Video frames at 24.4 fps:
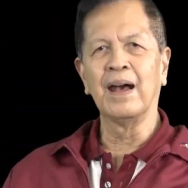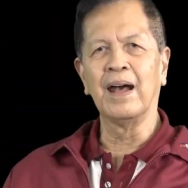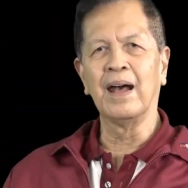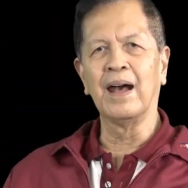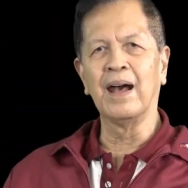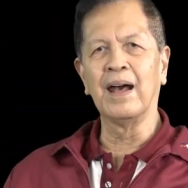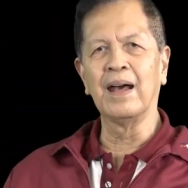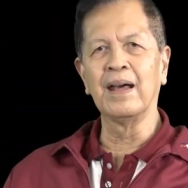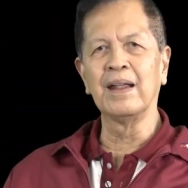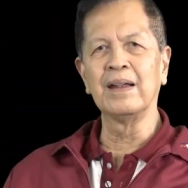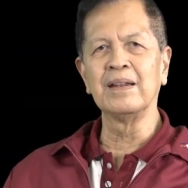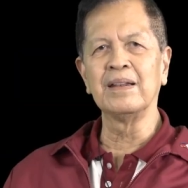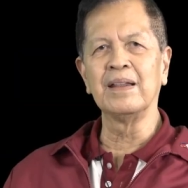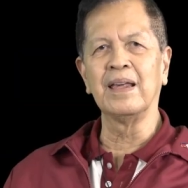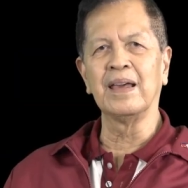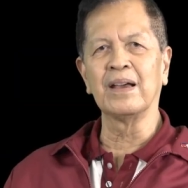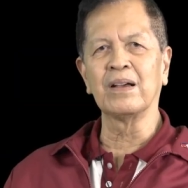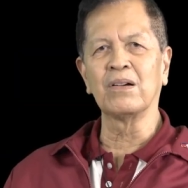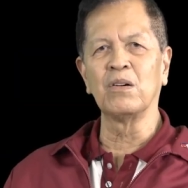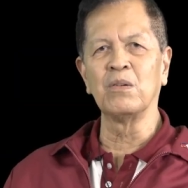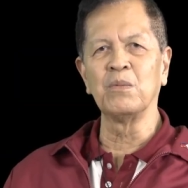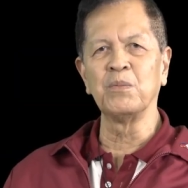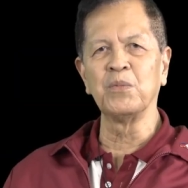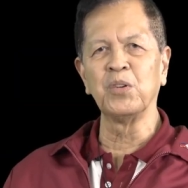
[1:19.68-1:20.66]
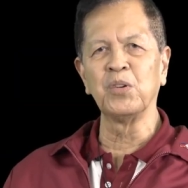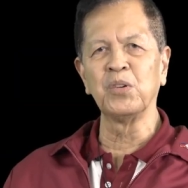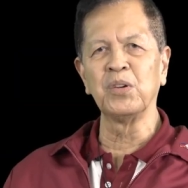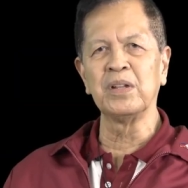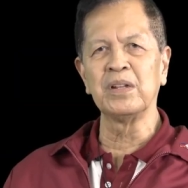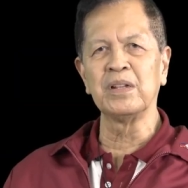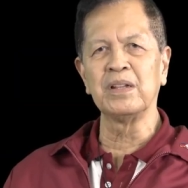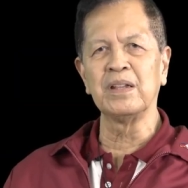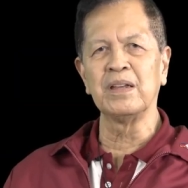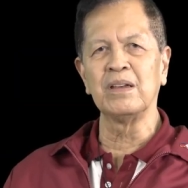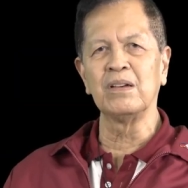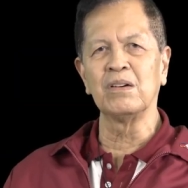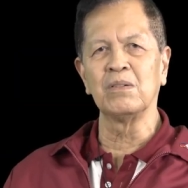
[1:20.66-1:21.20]
and a
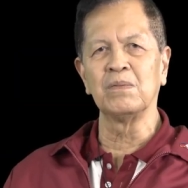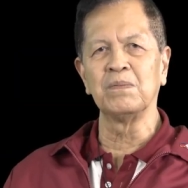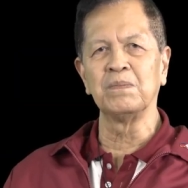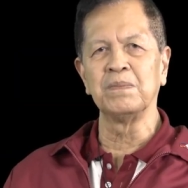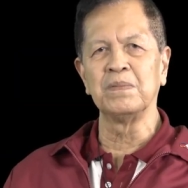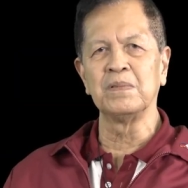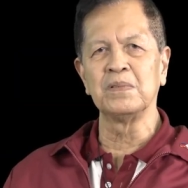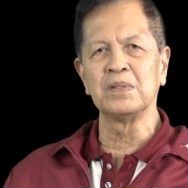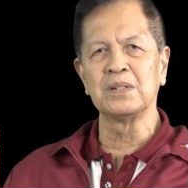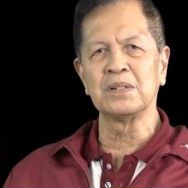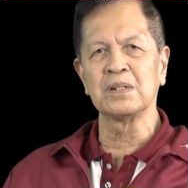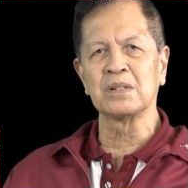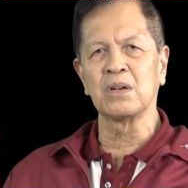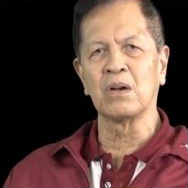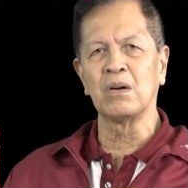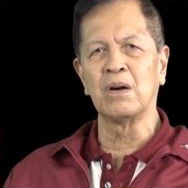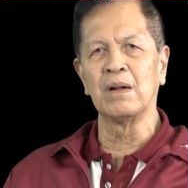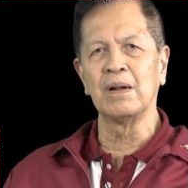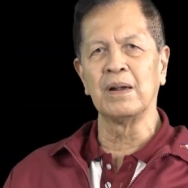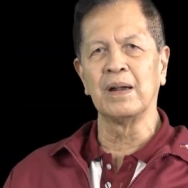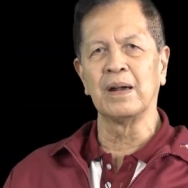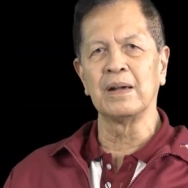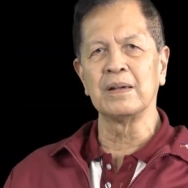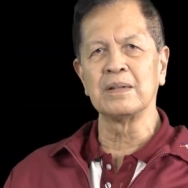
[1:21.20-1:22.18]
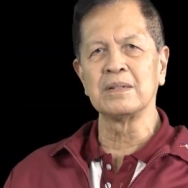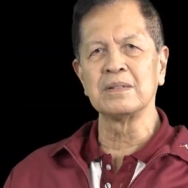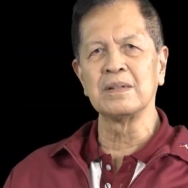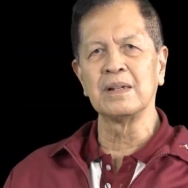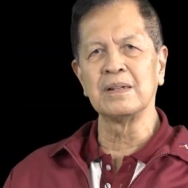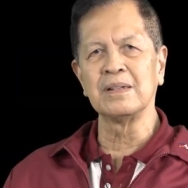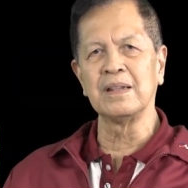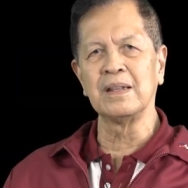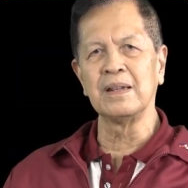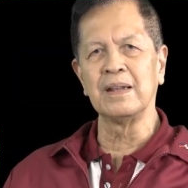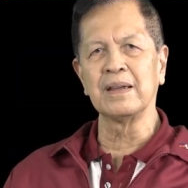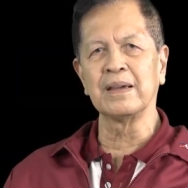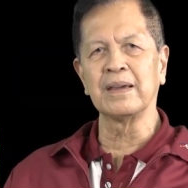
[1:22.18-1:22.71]
community of
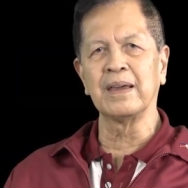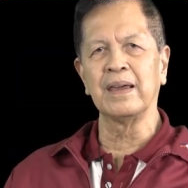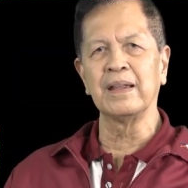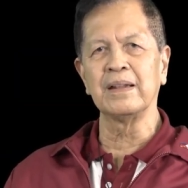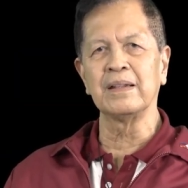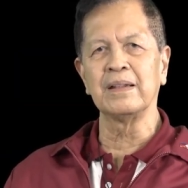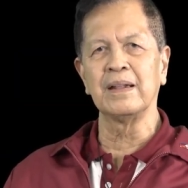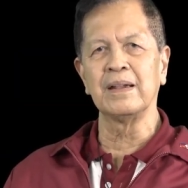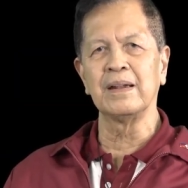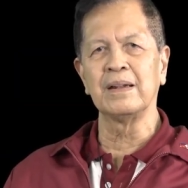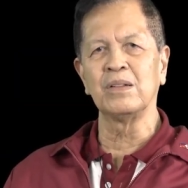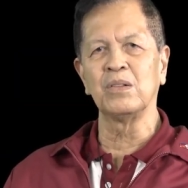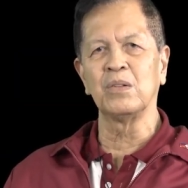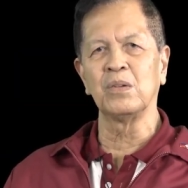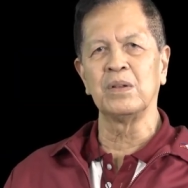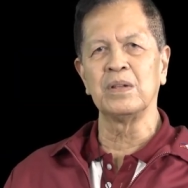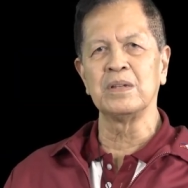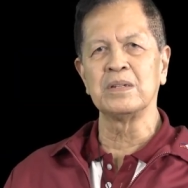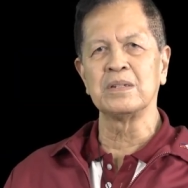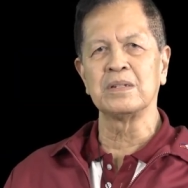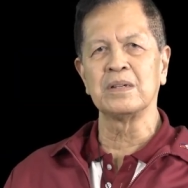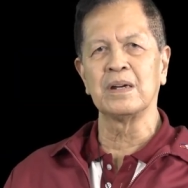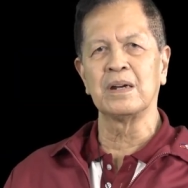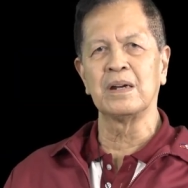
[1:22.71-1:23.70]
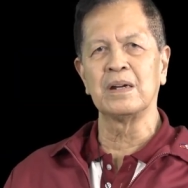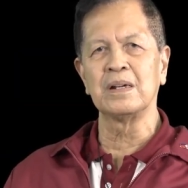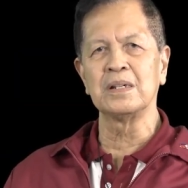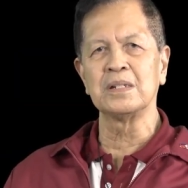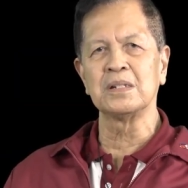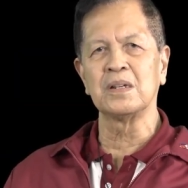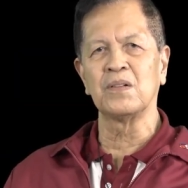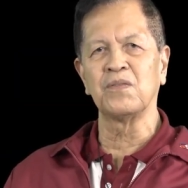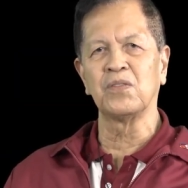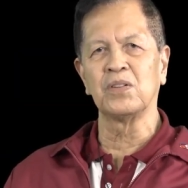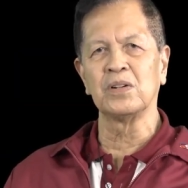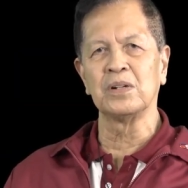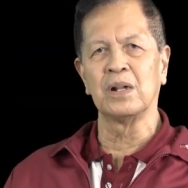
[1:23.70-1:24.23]
scholars dedicated to the
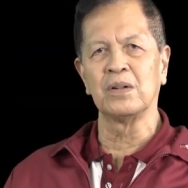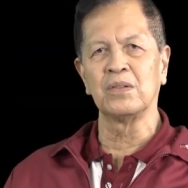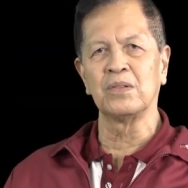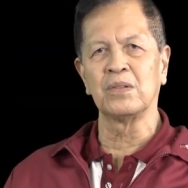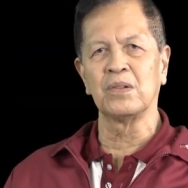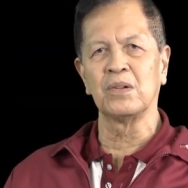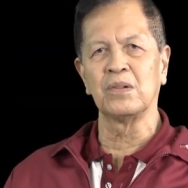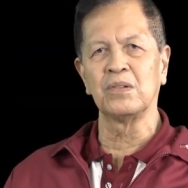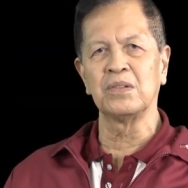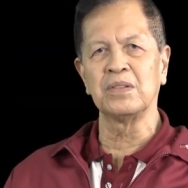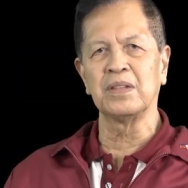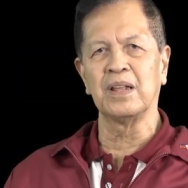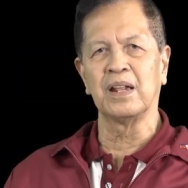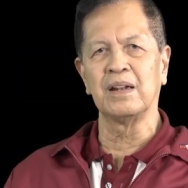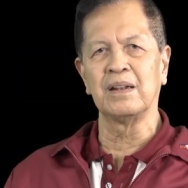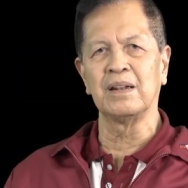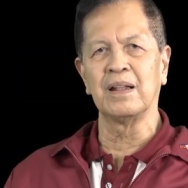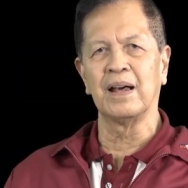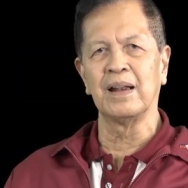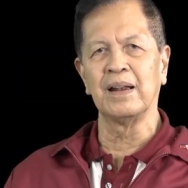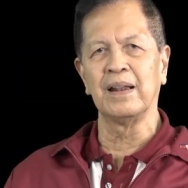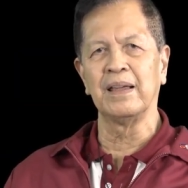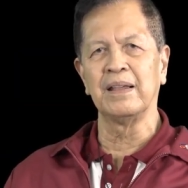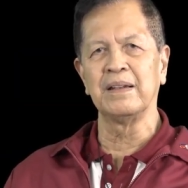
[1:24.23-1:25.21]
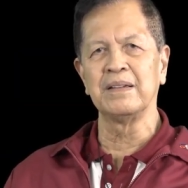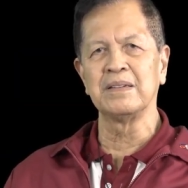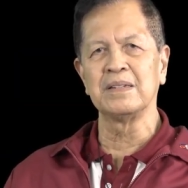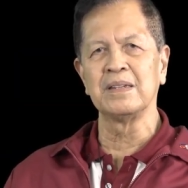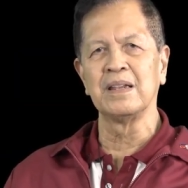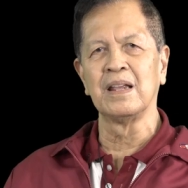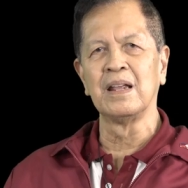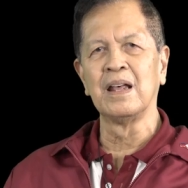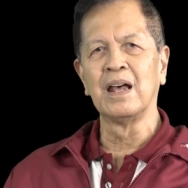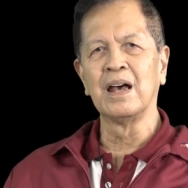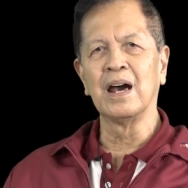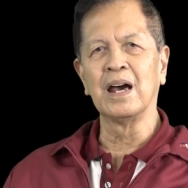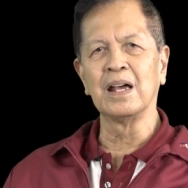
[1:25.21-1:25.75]
search for the truth and
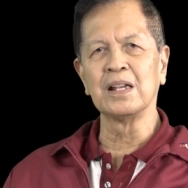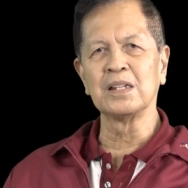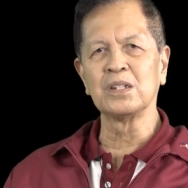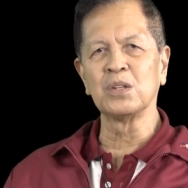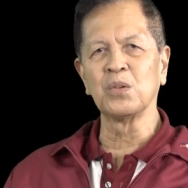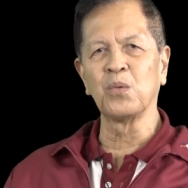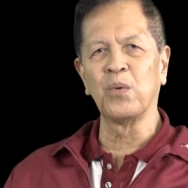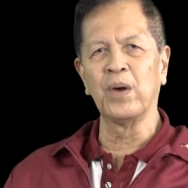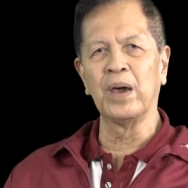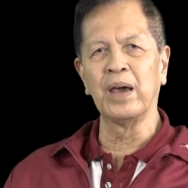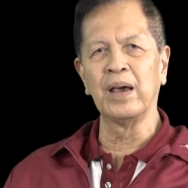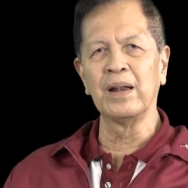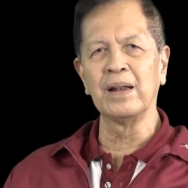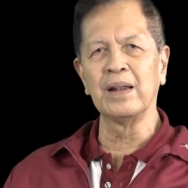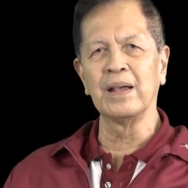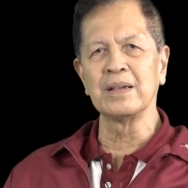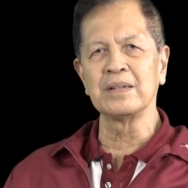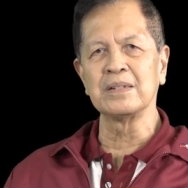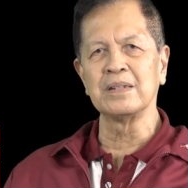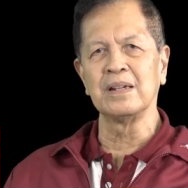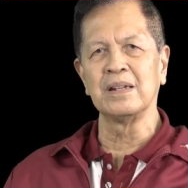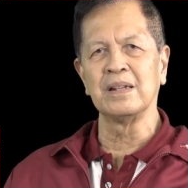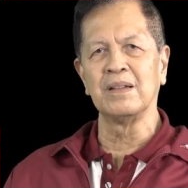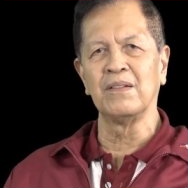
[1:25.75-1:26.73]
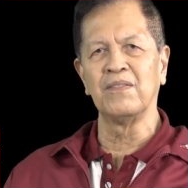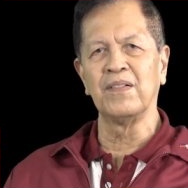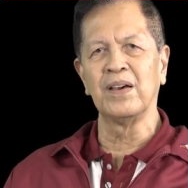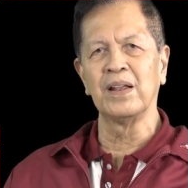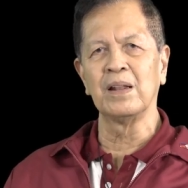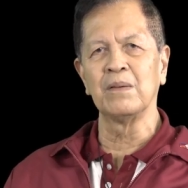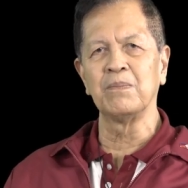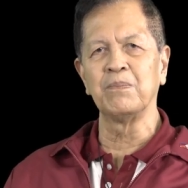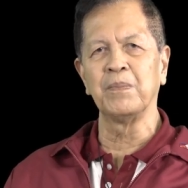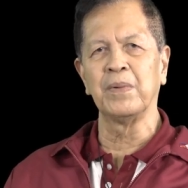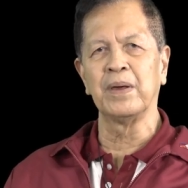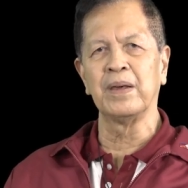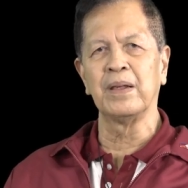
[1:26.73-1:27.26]
knowledge as well as the
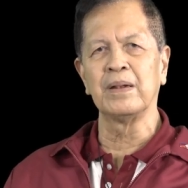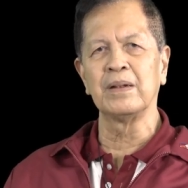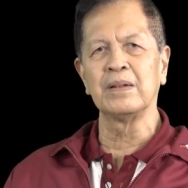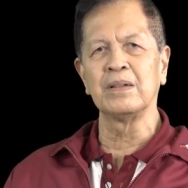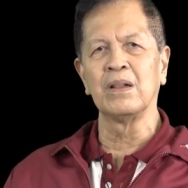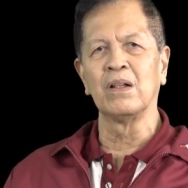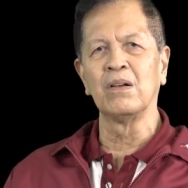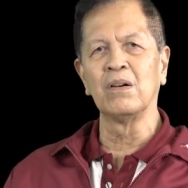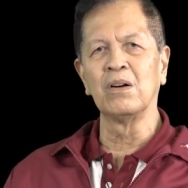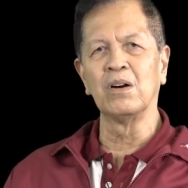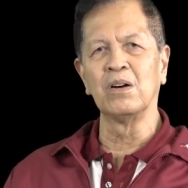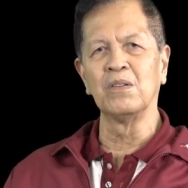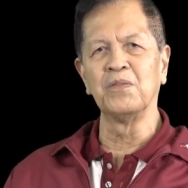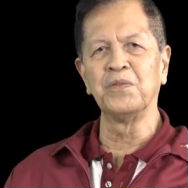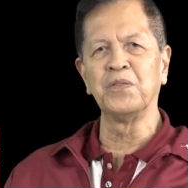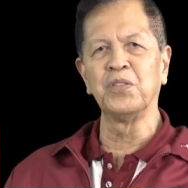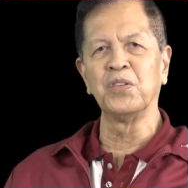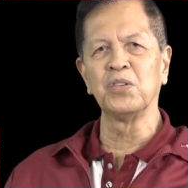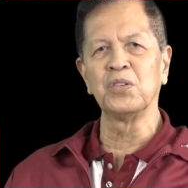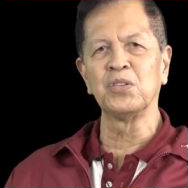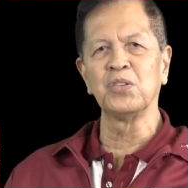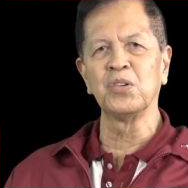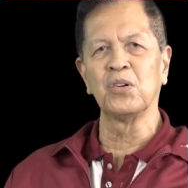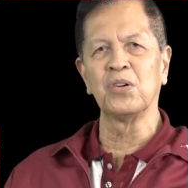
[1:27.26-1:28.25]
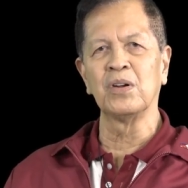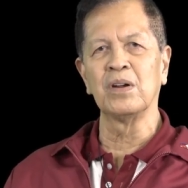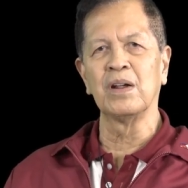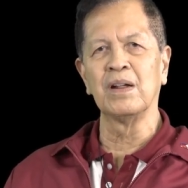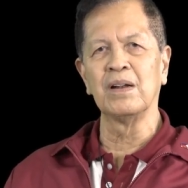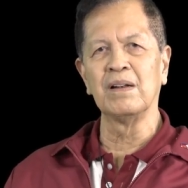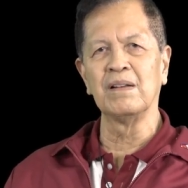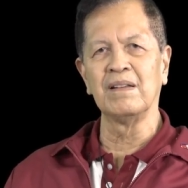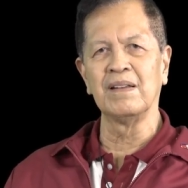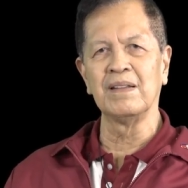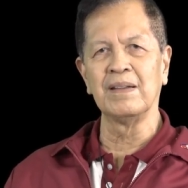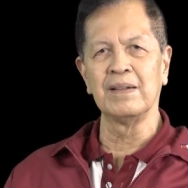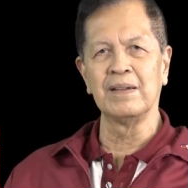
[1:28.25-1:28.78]
development of future
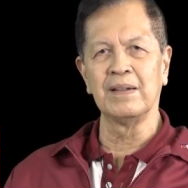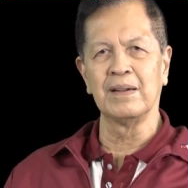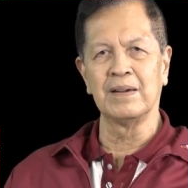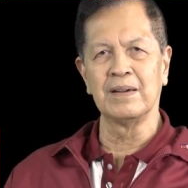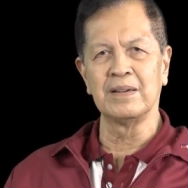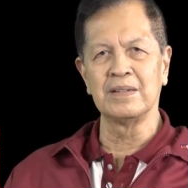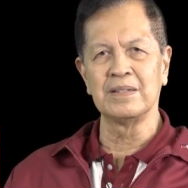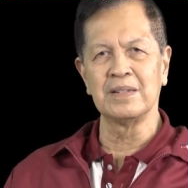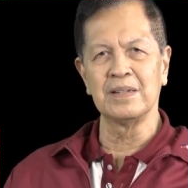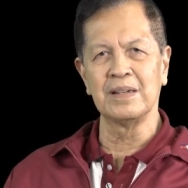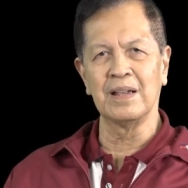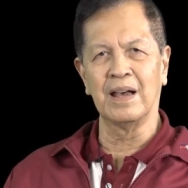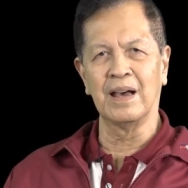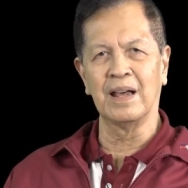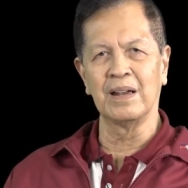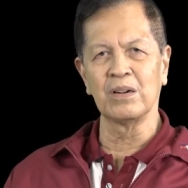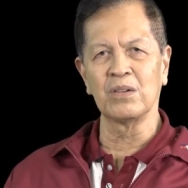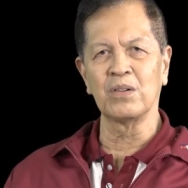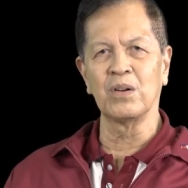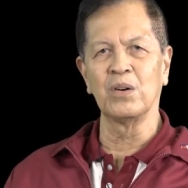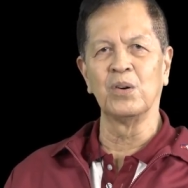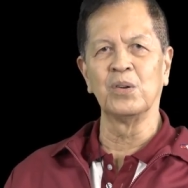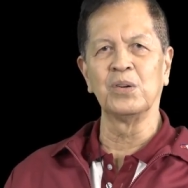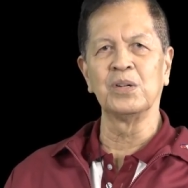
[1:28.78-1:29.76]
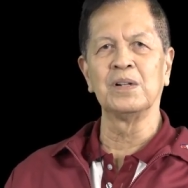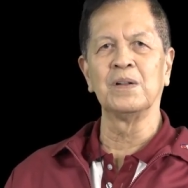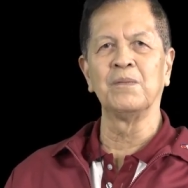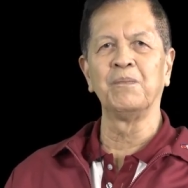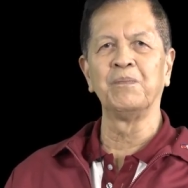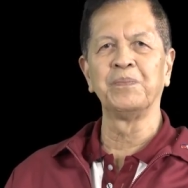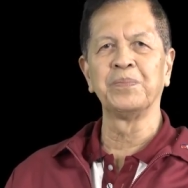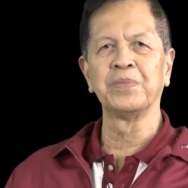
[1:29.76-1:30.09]
leaders, unquote.